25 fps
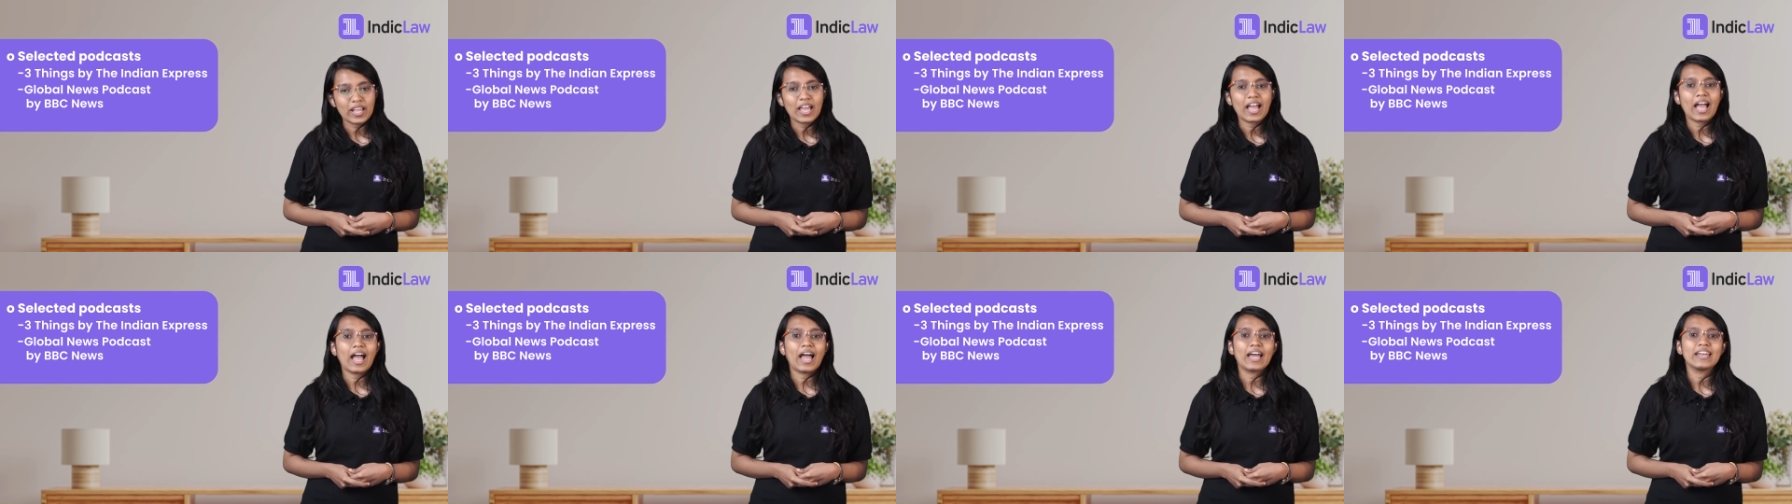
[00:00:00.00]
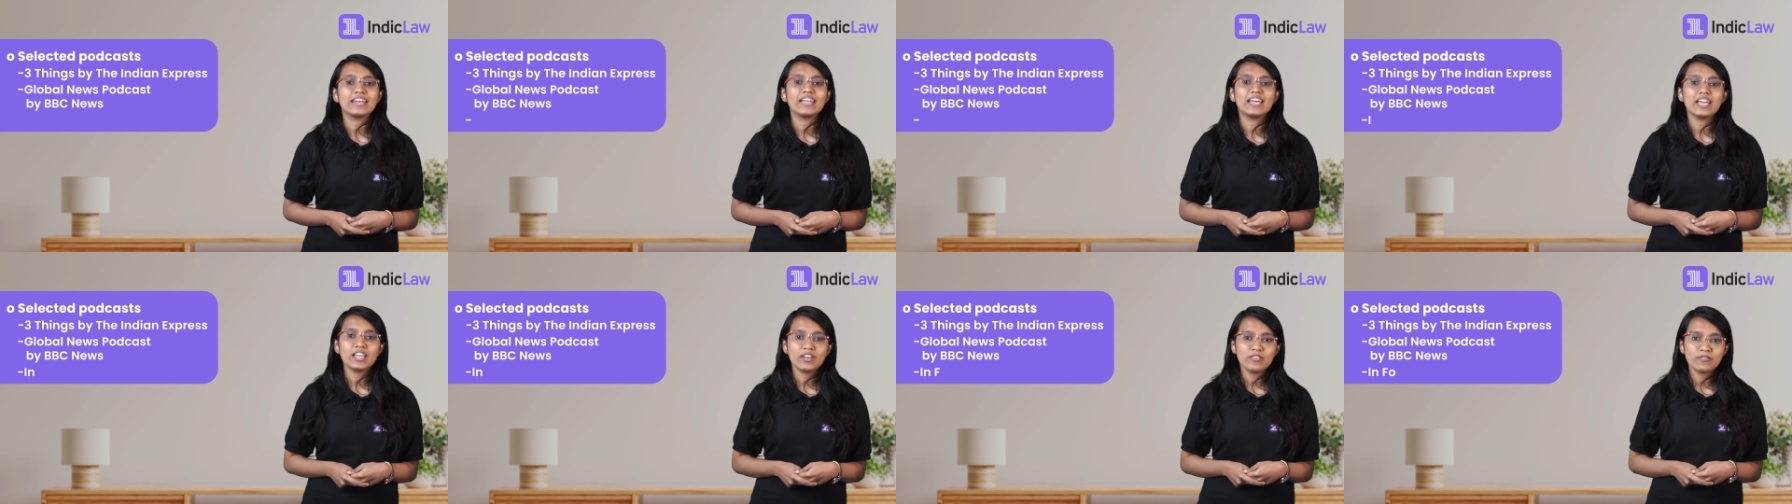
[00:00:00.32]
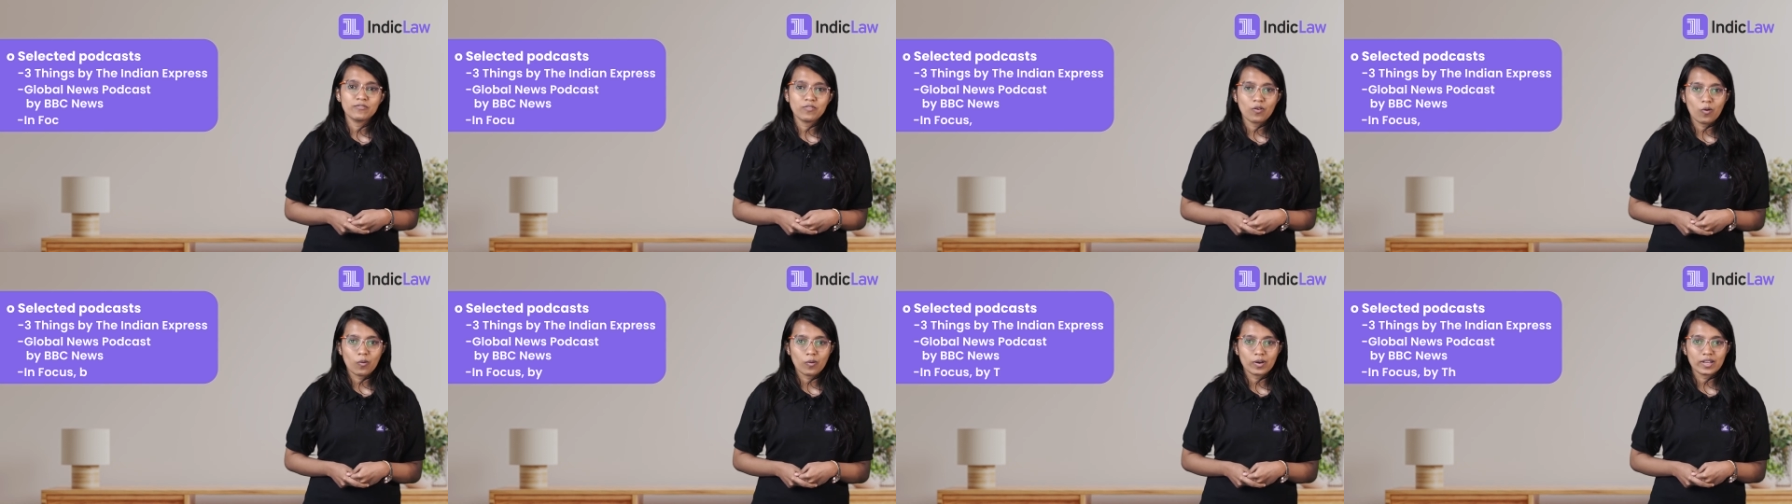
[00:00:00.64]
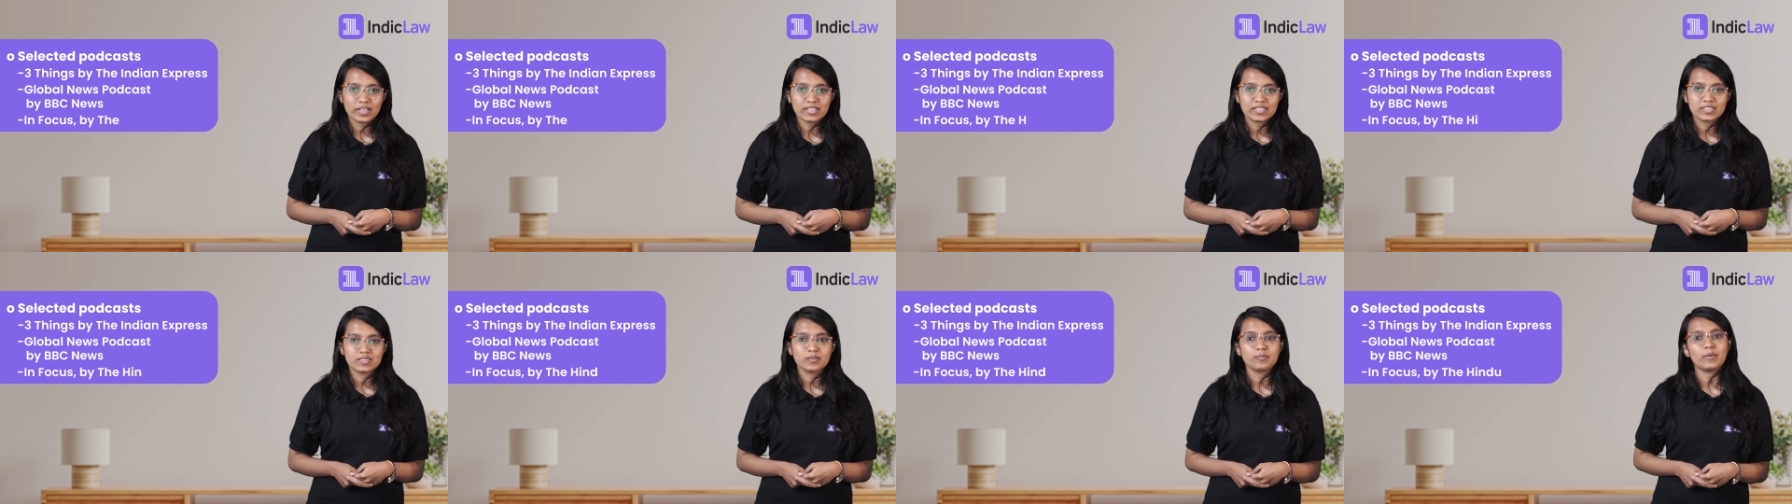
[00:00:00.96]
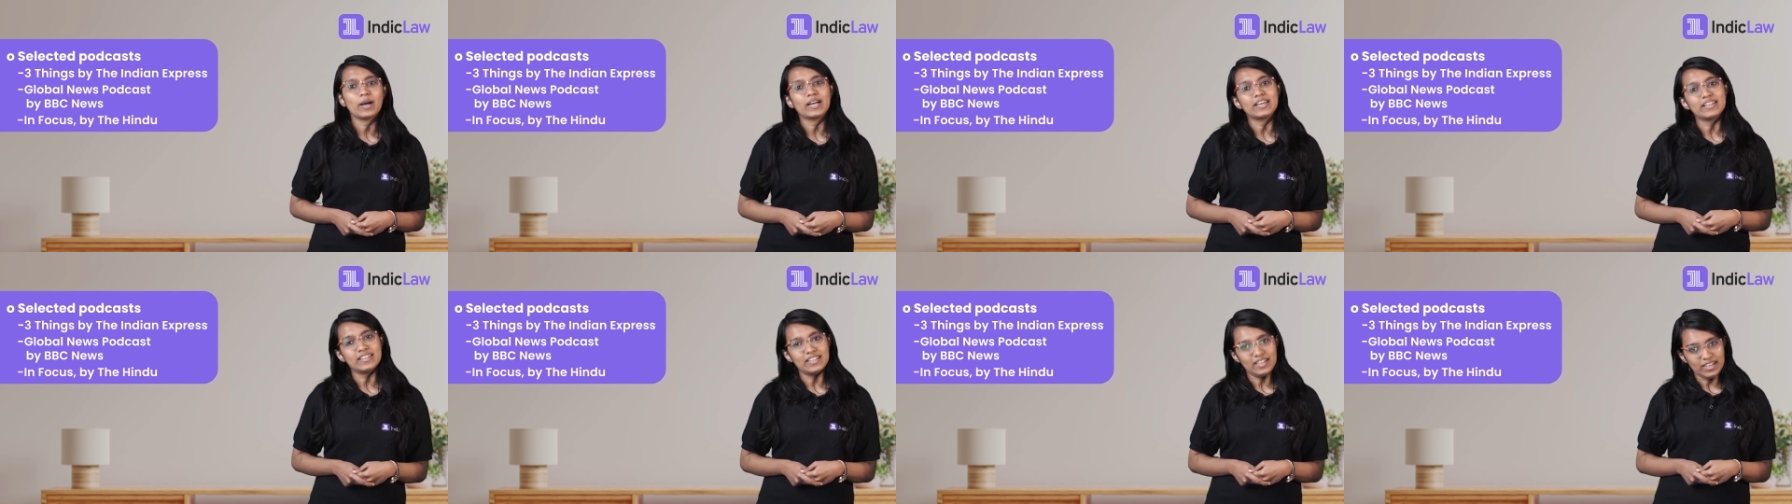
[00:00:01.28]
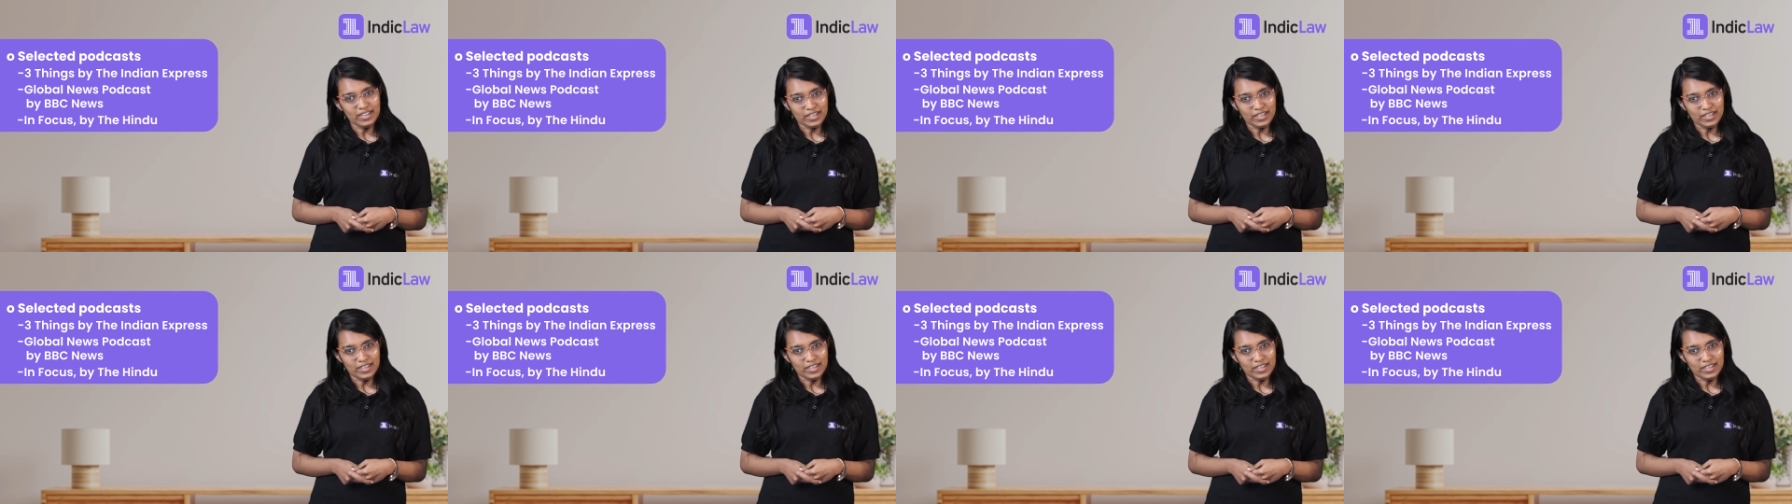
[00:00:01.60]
and In Focus by The